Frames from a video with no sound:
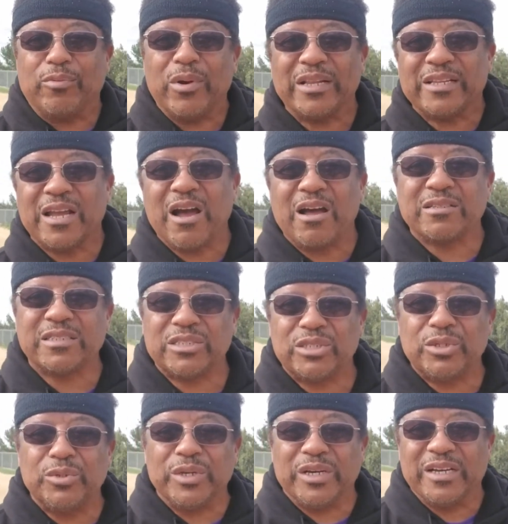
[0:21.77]
What causes
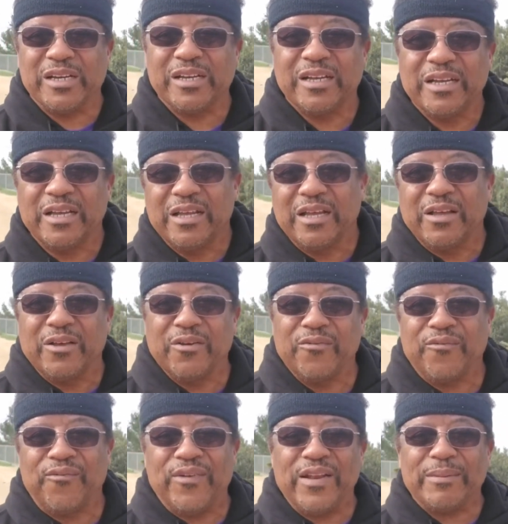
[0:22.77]
you to
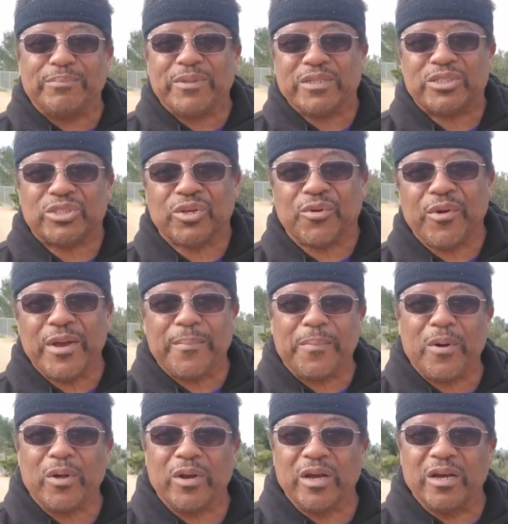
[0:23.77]
flip the script
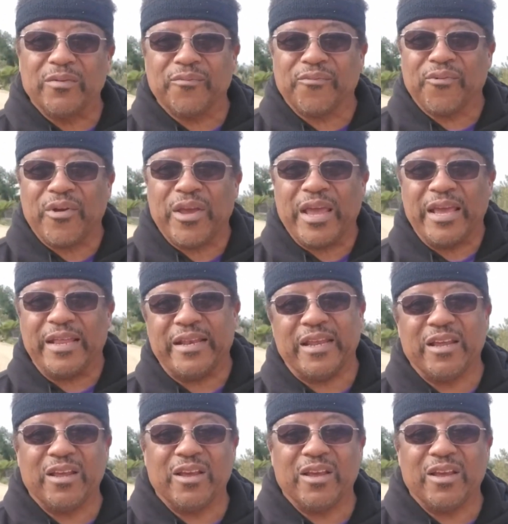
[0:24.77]
on a friend